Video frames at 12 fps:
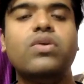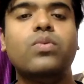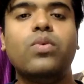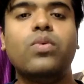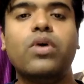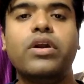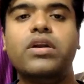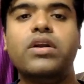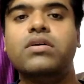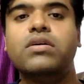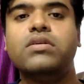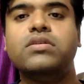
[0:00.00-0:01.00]
want
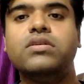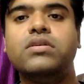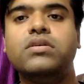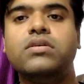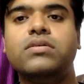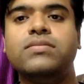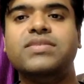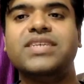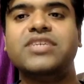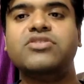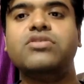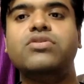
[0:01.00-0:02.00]
the
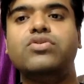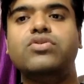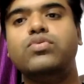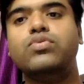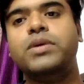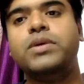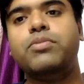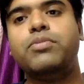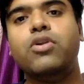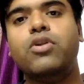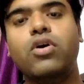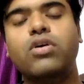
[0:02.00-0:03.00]
session to be
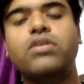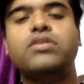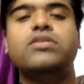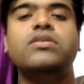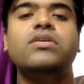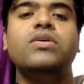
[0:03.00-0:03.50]
prolonged